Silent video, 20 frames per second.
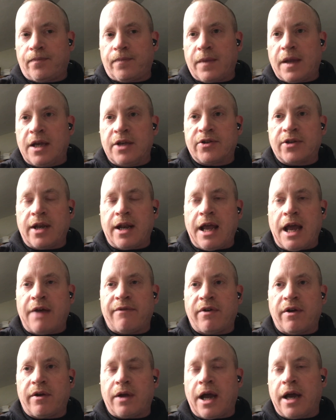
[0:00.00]
is going to have
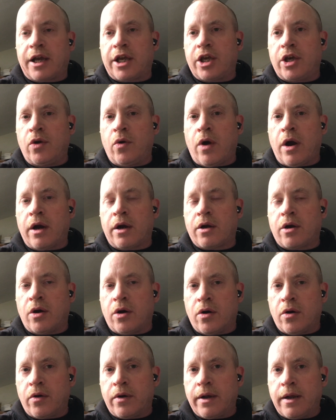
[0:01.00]
a, a QR
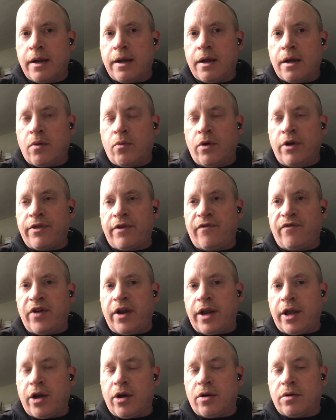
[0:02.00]
code with a
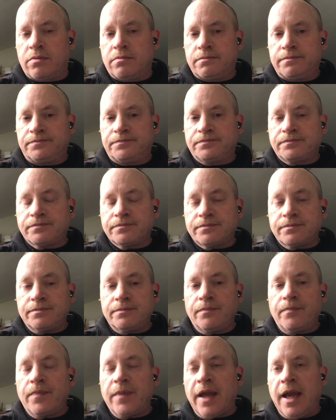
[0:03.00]
video,
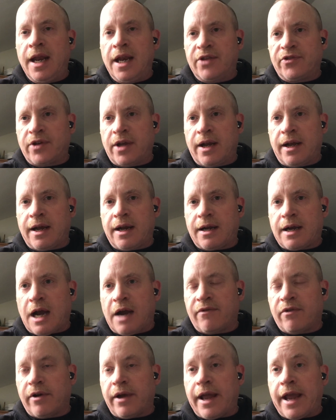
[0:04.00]
and it's going to
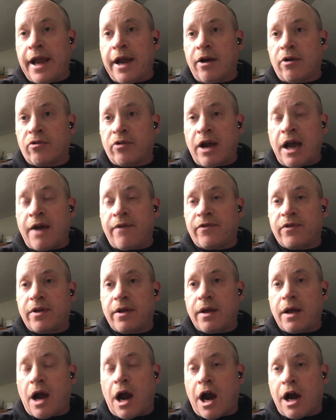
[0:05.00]
cover aircraft,
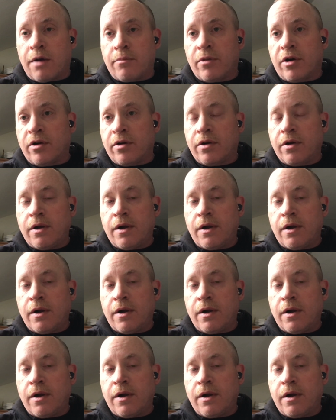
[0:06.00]
armor,